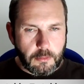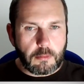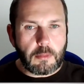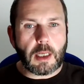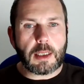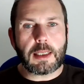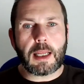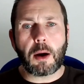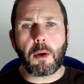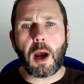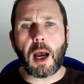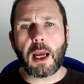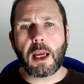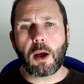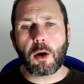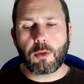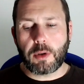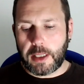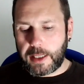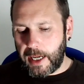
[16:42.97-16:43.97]
Now I
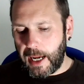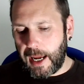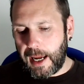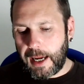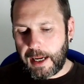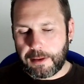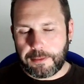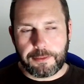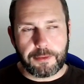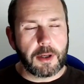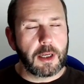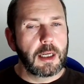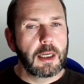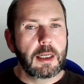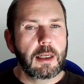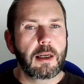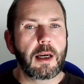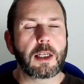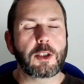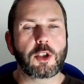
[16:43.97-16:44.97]

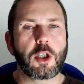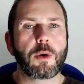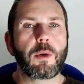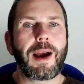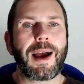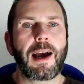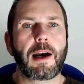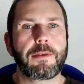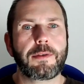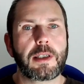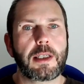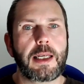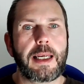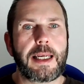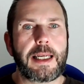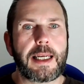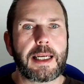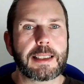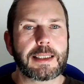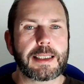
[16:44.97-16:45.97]
don't have
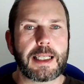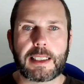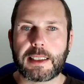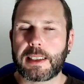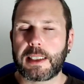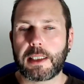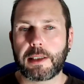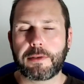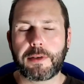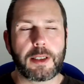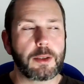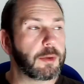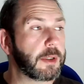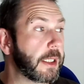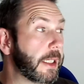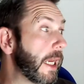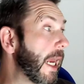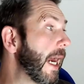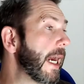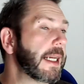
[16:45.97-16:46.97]
a Scentsy diffuser
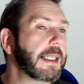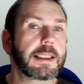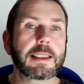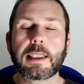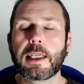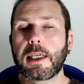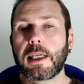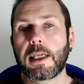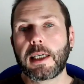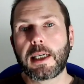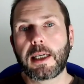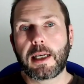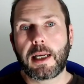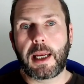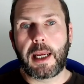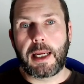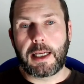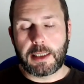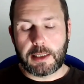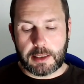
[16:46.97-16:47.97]
yet.
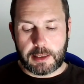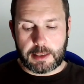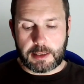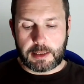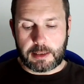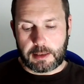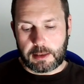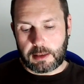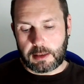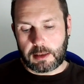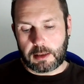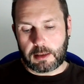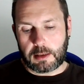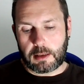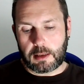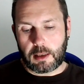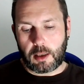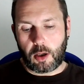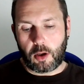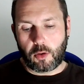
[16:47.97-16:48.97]
It's
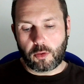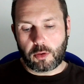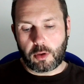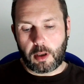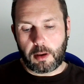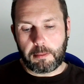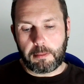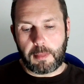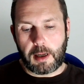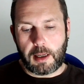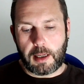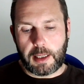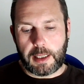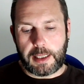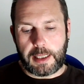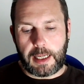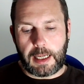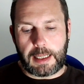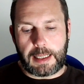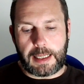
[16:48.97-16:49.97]
on
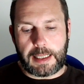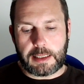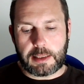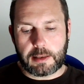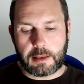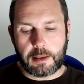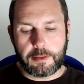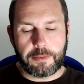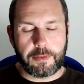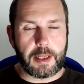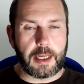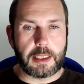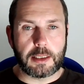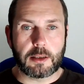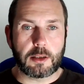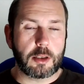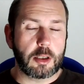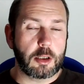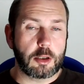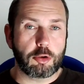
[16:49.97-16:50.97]
my list of things
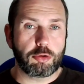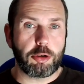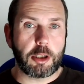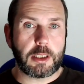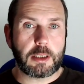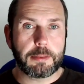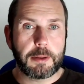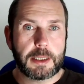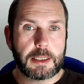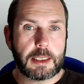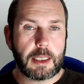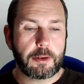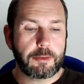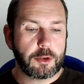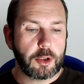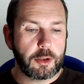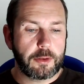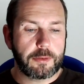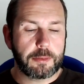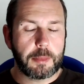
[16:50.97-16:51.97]
to treat myself
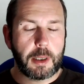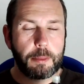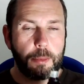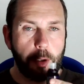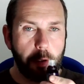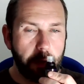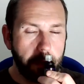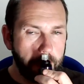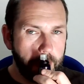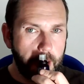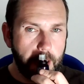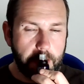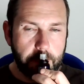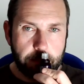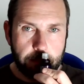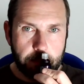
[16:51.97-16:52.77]
to for my birthday.